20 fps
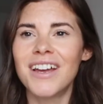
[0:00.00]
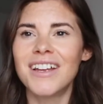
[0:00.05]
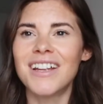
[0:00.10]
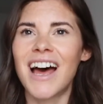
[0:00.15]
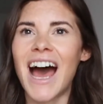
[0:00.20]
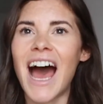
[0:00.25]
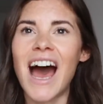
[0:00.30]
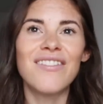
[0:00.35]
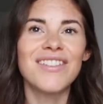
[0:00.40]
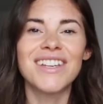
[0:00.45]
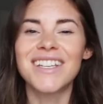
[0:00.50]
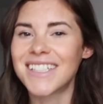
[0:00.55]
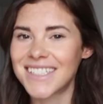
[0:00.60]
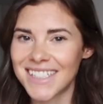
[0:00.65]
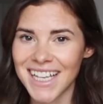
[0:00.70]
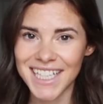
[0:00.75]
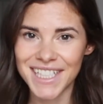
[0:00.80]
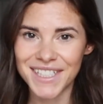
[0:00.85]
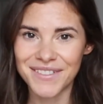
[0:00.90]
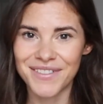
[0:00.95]
having a
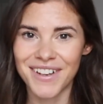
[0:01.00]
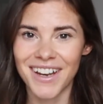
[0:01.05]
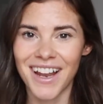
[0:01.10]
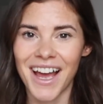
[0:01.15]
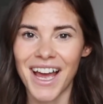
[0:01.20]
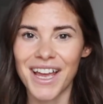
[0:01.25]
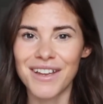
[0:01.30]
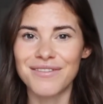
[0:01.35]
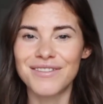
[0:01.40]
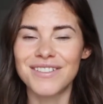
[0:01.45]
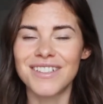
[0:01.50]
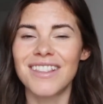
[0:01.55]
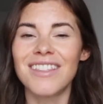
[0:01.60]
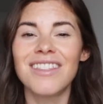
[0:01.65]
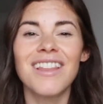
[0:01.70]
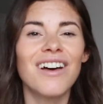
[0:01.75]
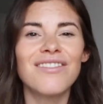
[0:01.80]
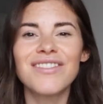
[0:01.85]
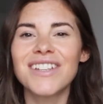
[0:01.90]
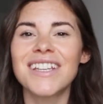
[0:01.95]
zest for life,
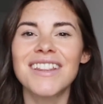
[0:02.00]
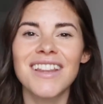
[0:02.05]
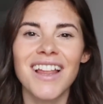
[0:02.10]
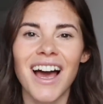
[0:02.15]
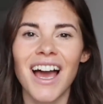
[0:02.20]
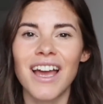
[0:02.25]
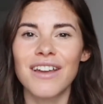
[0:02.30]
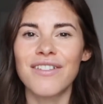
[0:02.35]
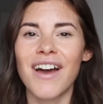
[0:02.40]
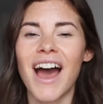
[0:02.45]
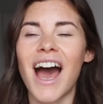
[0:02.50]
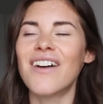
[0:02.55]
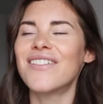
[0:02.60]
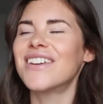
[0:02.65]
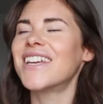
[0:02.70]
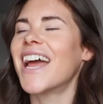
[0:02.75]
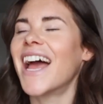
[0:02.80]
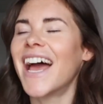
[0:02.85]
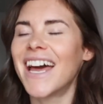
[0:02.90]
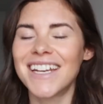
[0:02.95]
loving life,
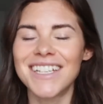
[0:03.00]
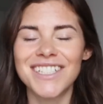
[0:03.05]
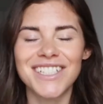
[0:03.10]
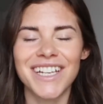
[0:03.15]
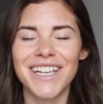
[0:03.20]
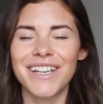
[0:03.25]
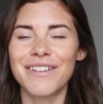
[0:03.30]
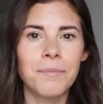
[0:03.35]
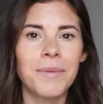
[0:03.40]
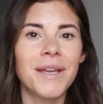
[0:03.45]
having energy,